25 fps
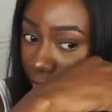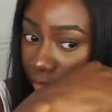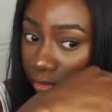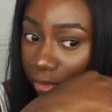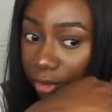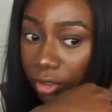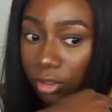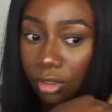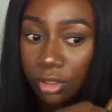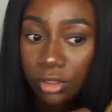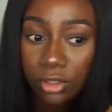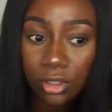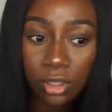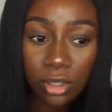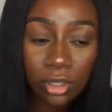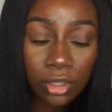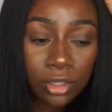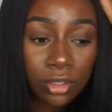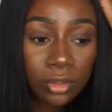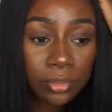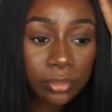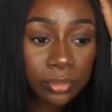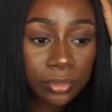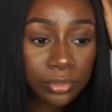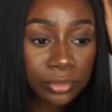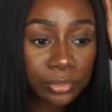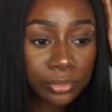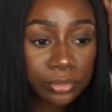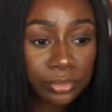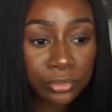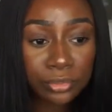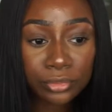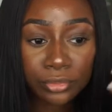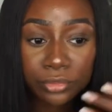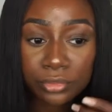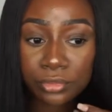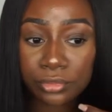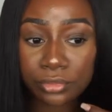with a hot comb,
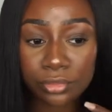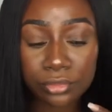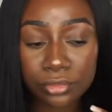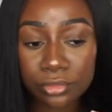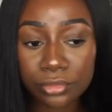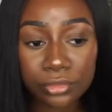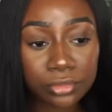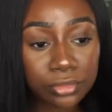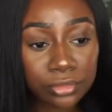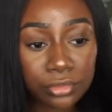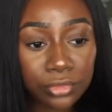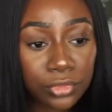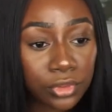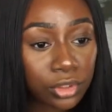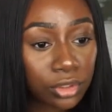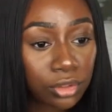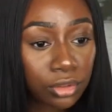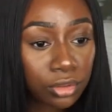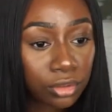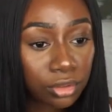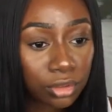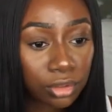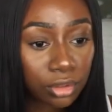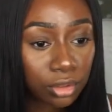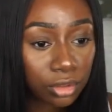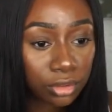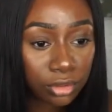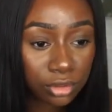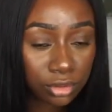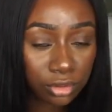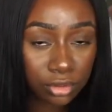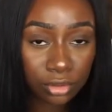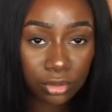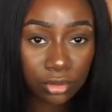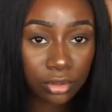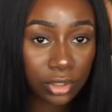you're not